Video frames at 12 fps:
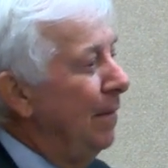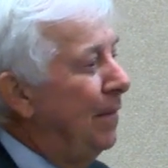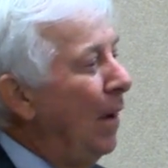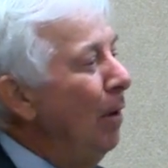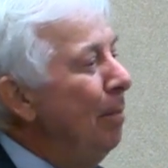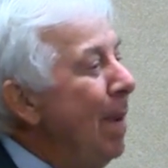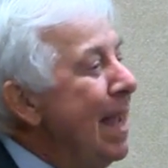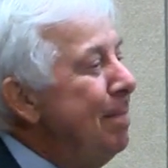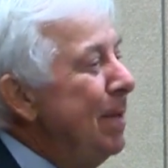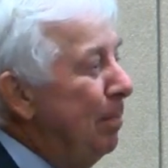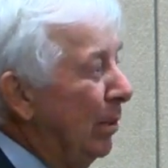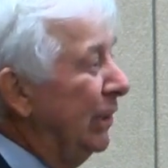There may
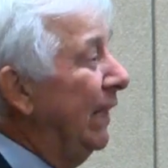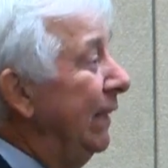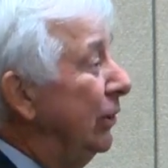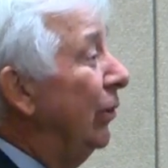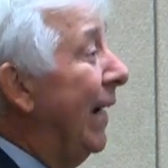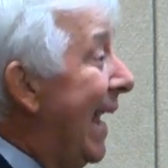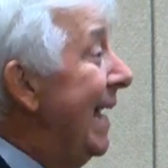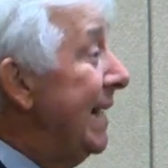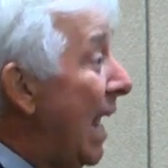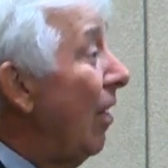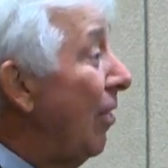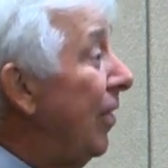be presenters who hand
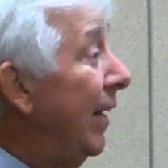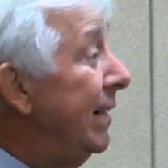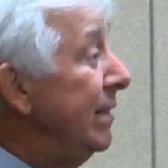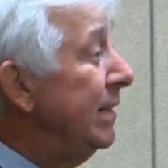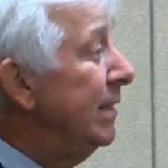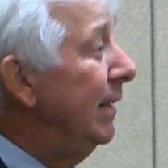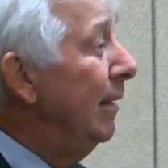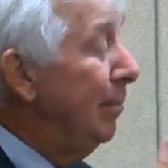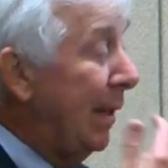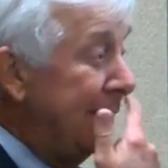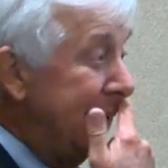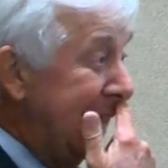out things,
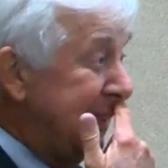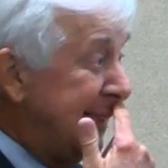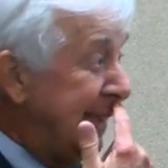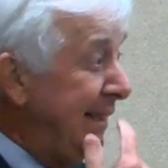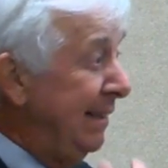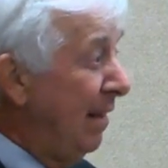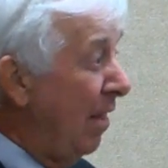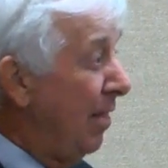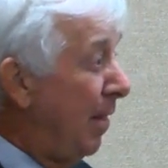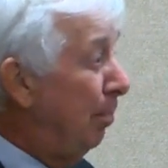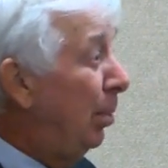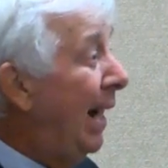but I've not seen
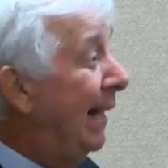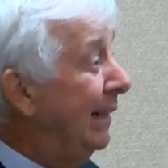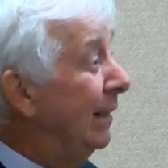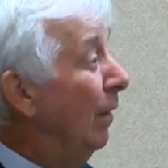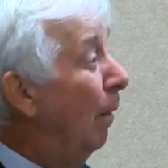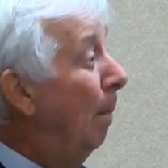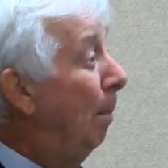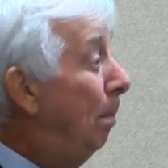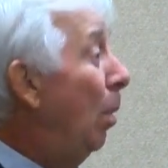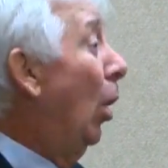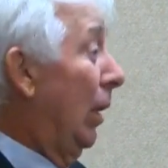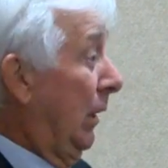the practical
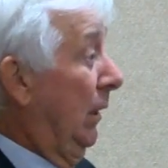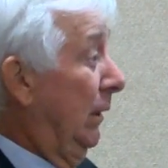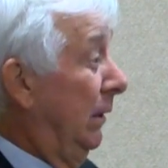book.